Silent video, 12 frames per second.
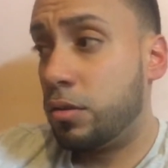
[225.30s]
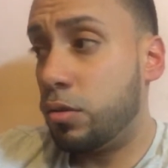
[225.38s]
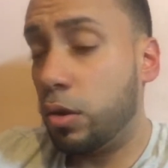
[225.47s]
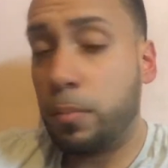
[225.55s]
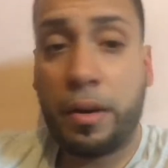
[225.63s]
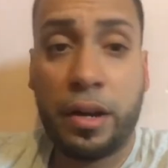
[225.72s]

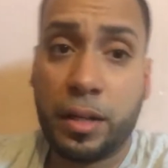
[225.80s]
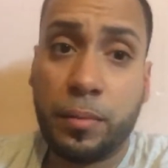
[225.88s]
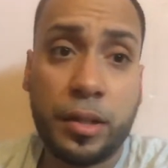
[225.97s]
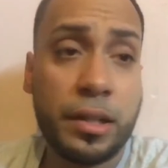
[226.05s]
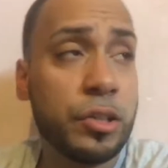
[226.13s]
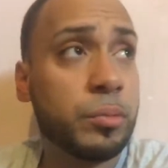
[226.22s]
talk about
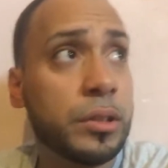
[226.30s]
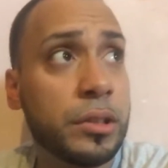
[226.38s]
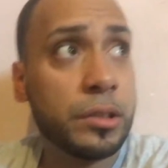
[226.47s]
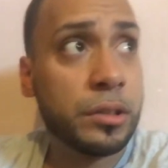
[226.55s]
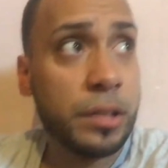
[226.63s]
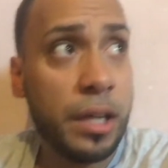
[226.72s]
anybody else
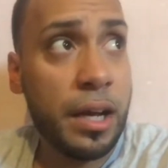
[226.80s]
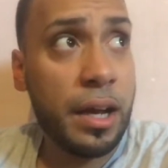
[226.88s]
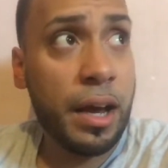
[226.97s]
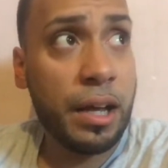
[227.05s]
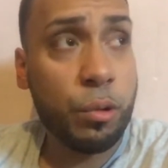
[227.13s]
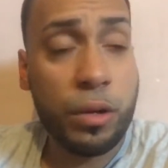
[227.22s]
because
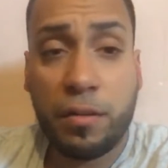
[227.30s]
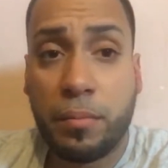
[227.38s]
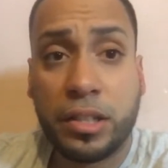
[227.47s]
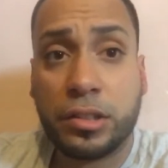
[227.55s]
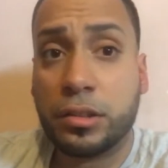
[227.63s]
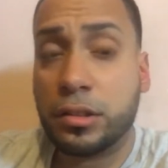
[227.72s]
I don't have
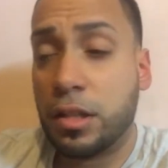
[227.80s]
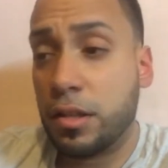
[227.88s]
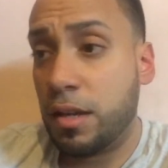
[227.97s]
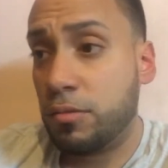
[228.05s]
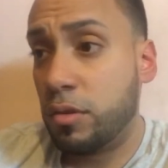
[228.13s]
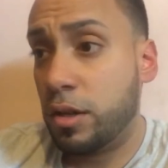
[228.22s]
my shit
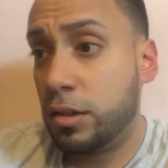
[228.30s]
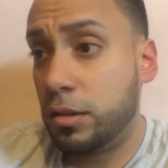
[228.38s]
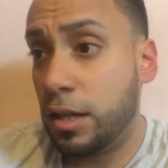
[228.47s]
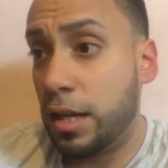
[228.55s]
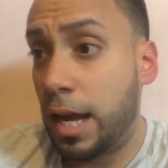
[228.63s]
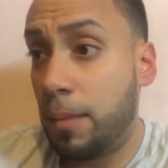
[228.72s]
together. I'm trying,
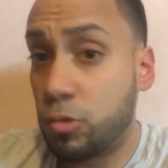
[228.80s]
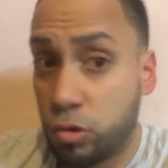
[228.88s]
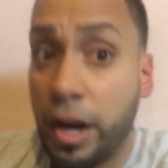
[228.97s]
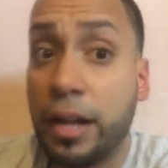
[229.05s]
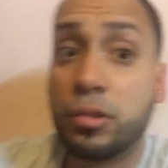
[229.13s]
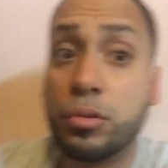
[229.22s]
I'm
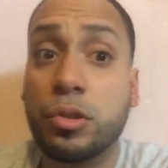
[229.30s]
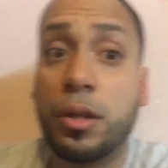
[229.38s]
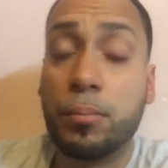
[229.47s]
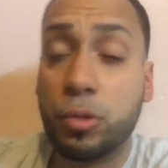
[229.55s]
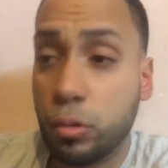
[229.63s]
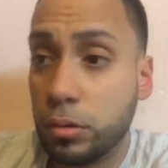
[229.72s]
trying to, though.
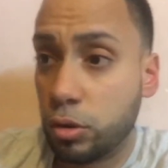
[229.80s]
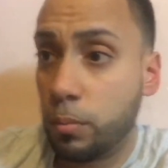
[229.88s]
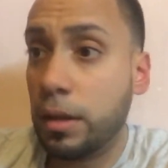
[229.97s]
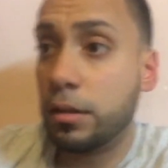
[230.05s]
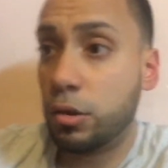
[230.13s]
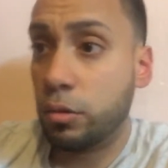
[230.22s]
I'm doing little
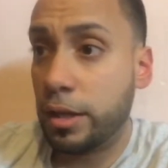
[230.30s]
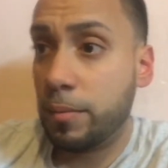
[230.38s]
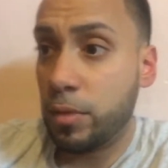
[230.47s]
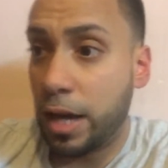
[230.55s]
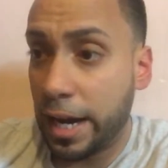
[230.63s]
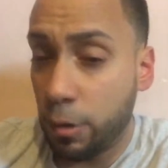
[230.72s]
by little.
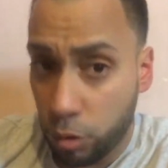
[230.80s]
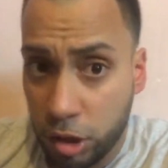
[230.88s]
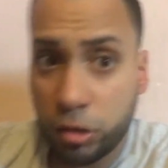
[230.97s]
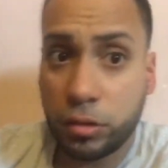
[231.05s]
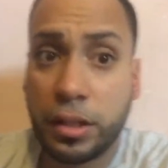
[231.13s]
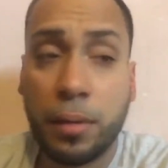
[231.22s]
I'm, I
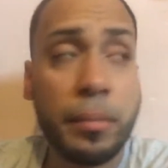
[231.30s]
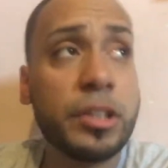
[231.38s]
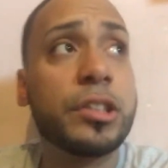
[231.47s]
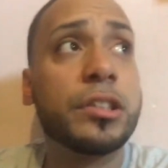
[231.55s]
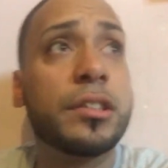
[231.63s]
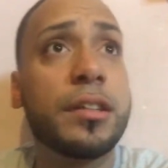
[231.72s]
will get my
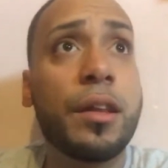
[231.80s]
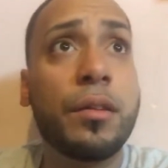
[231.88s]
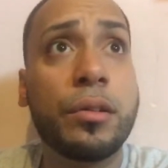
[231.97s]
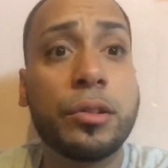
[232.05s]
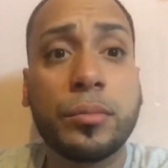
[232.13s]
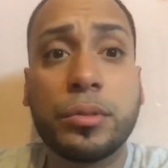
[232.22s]
shit together.
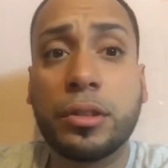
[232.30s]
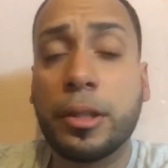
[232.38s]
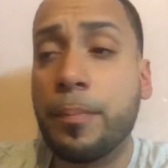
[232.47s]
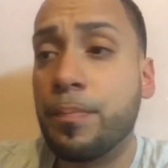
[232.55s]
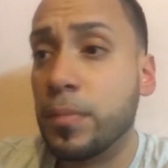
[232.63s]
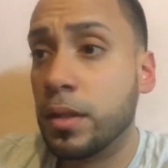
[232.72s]
You know what I'm
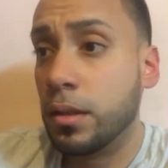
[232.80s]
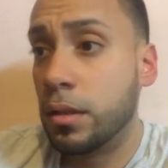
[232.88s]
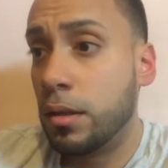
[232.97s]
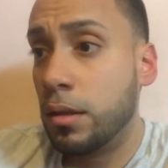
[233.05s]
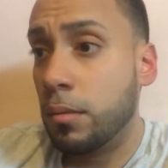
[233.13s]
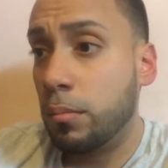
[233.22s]
saying?
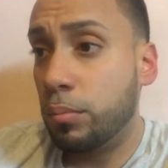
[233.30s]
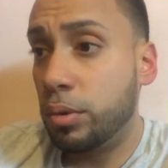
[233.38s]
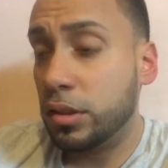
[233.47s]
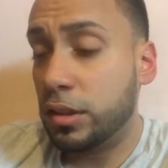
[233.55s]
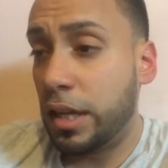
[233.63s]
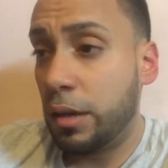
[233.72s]

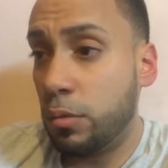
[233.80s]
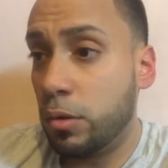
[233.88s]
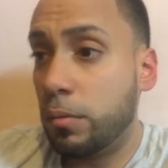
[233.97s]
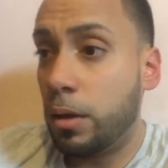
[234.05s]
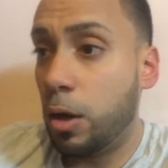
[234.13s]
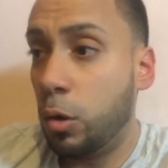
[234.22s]
But I
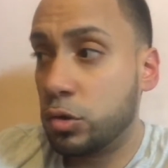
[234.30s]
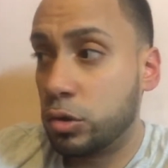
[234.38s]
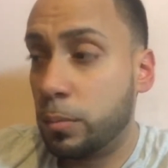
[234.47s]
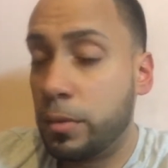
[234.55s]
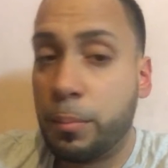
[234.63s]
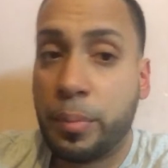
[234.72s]
will
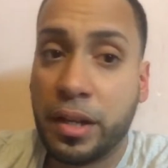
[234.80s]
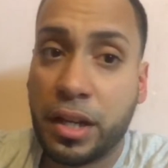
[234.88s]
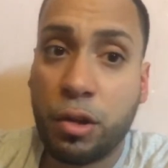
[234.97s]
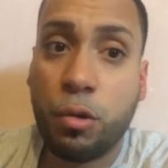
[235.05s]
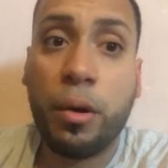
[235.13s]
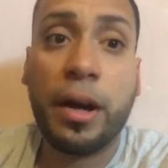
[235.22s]
also be
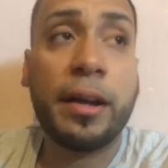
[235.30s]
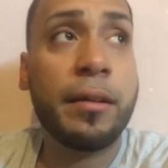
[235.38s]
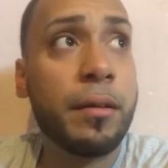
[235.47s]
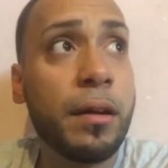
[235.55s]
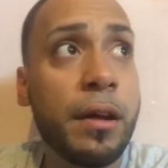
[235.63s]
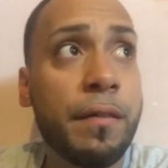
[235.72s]
picky who
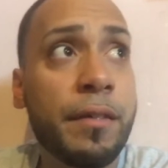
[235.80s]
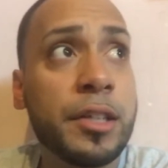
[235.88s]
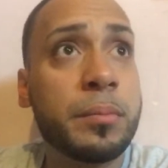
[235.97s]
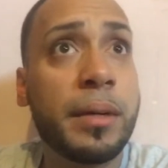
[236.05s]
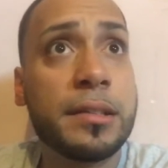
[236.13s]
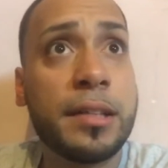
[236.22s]
I
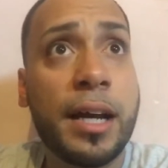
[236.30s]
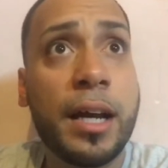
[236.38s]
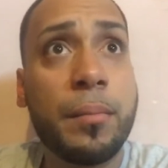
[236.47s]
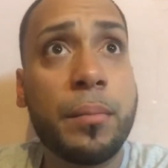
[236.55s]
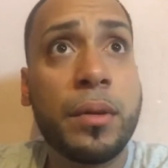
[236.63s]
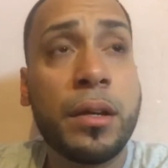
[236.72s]
invest my
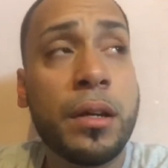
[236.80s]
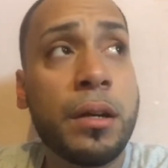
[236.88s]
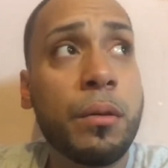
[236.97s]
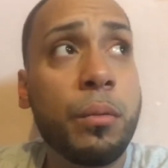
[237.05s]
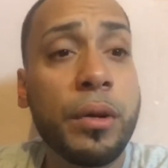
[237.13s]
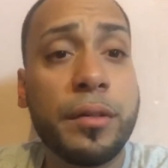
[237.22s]
time
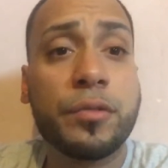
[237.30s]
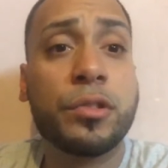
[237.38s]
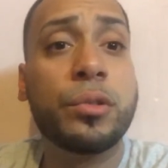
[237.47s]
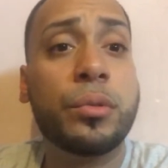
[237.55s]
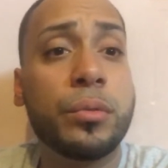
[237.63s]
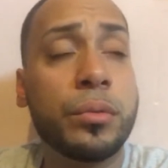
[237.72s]
with,
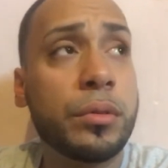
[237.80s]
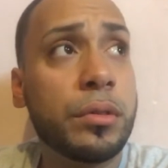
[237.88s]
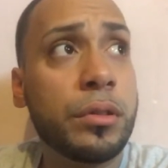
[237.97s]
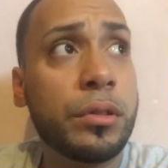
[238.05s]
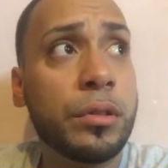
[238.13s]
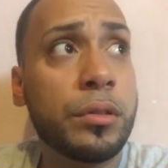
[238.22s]
too.
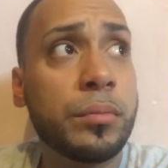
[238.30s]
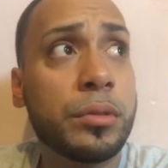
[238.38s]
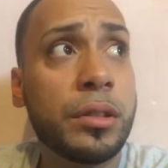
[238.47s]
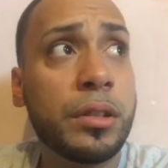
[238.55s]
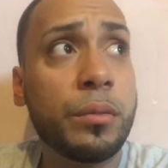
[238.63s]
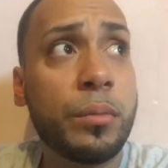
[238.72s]
You know what I'm
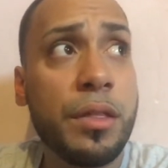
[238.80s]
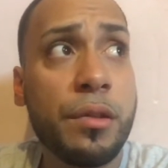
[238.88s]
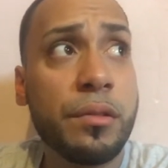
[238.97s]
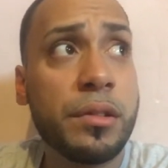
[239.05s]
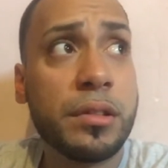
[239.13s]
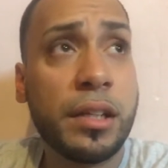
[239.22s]
saying?
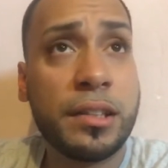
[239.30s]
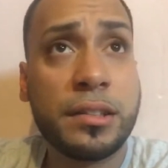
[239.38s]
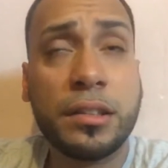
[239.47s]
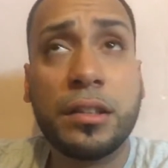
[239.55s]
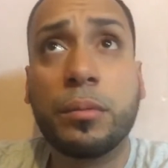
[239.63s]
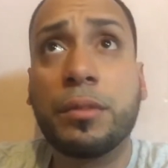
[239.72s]
Whether it's like I
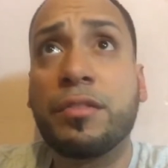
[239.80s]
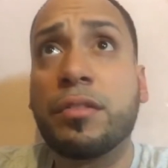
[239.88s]
said with